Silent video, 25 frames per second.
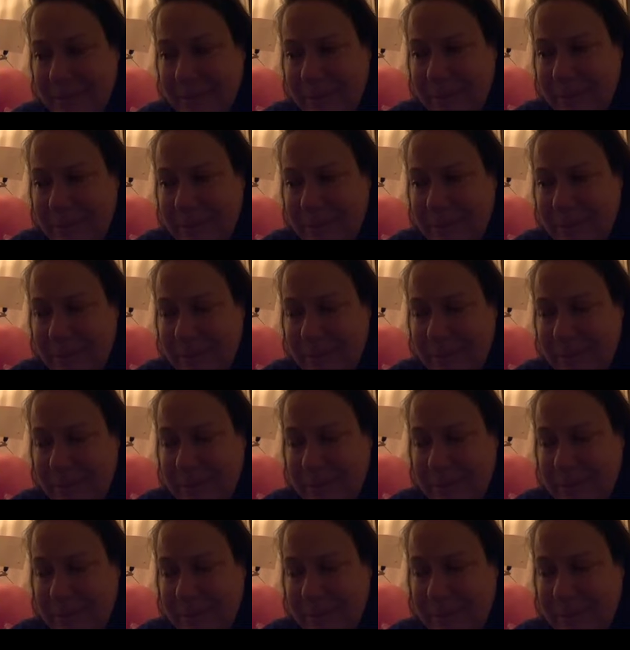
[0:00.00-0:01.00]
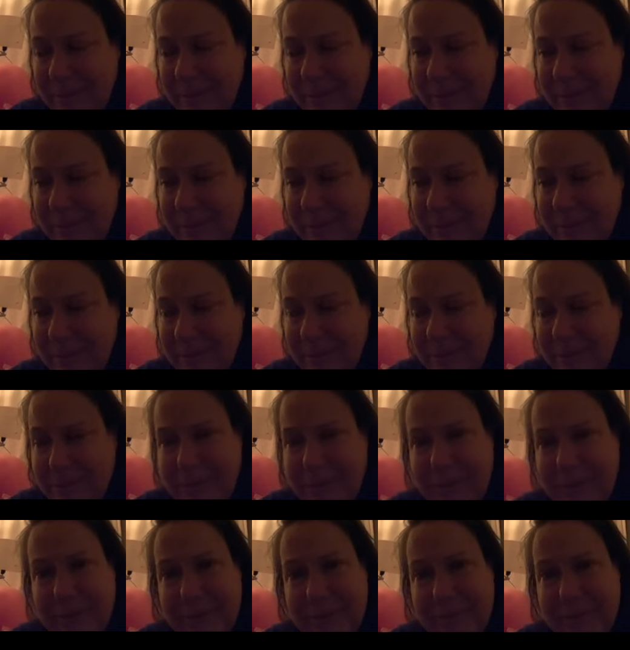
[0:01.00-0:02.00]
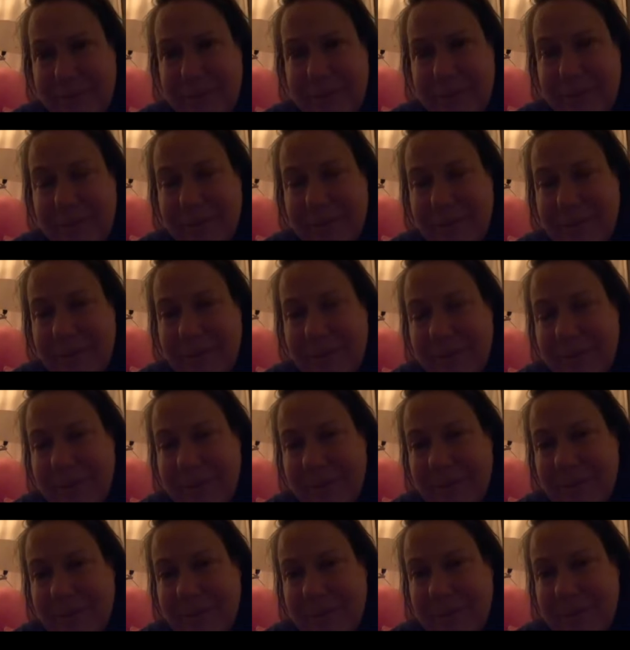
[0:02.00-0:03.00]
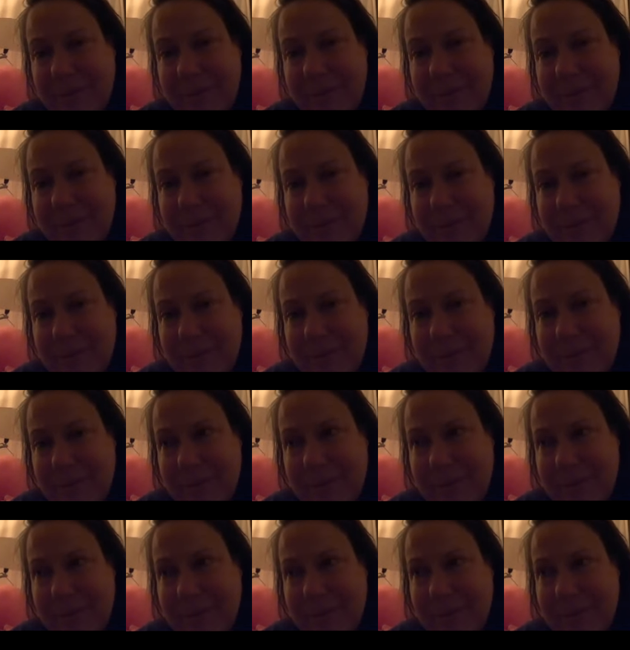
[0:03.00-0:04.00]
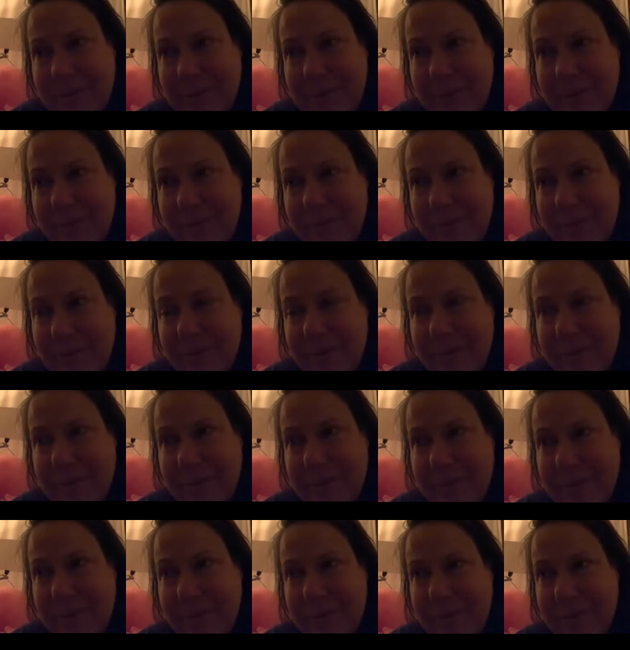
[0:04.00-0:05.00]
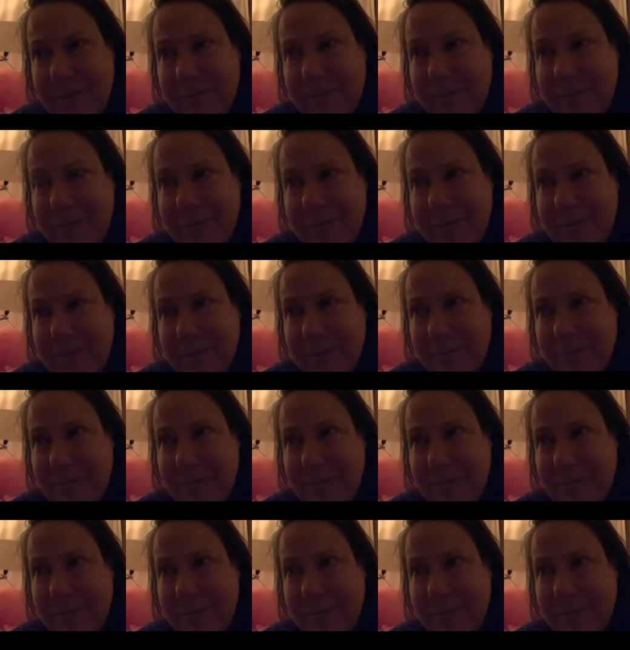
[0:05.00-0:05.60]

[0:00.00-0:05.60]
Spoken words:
(silent)